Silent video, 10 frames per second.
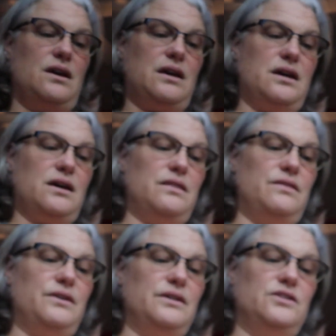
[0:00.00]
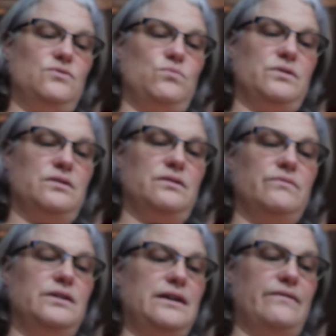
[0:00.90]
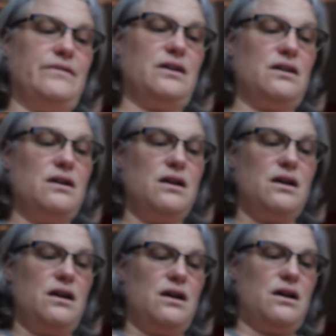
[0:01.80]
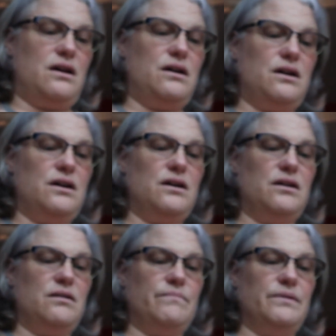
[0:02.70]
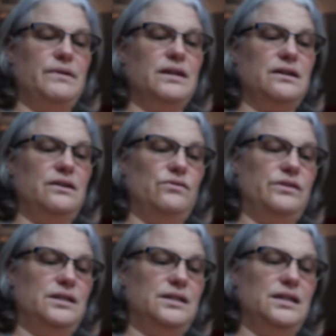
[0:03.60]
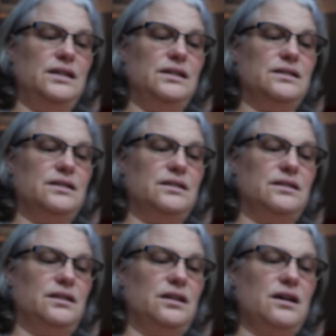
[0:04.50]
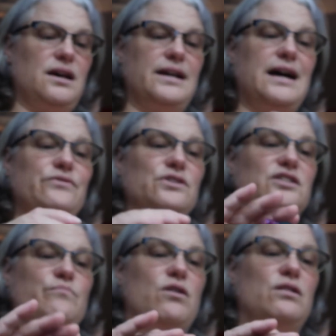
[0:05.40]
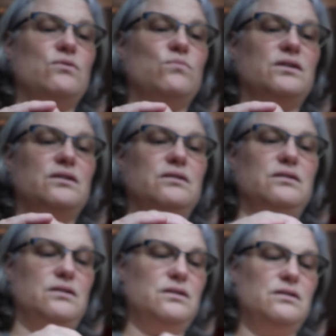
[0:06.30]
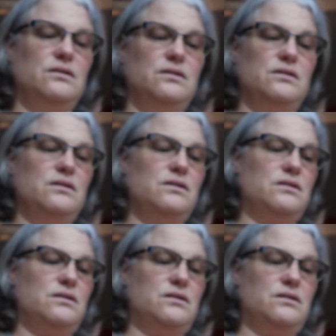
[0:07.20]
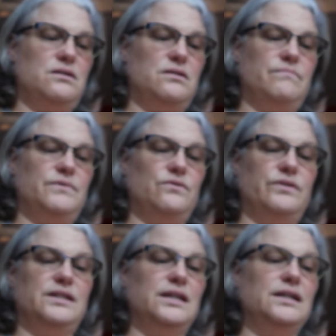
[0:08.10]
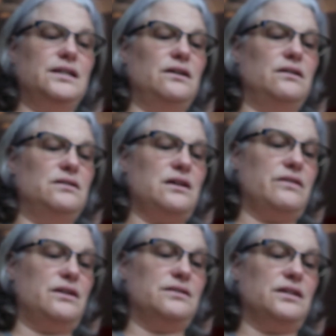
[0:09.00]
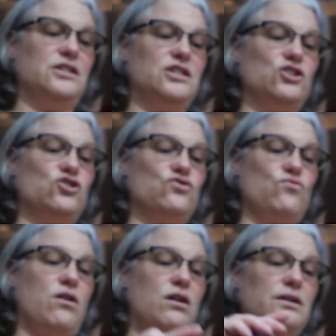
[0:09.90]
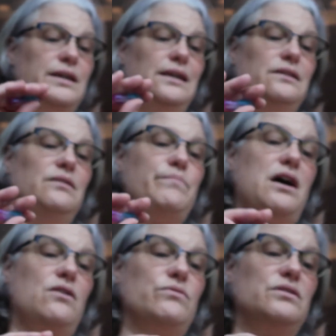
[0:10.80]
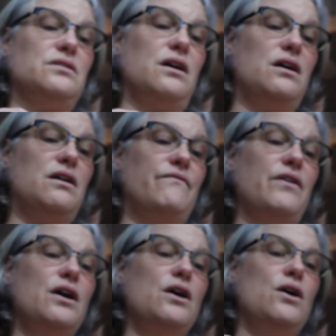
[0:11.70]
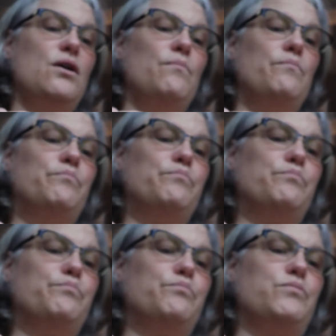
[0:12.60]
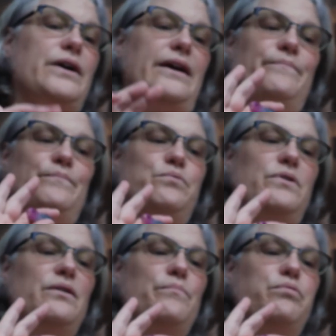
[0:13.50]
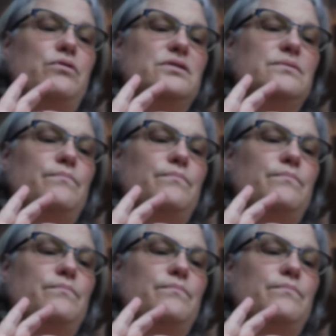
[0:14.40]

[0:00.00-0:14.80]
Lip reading: And this one, I already have that. Let me get you the deets. I got the smaller one. So the details on this. It's the strong healing powers of... Okay, Prezolite.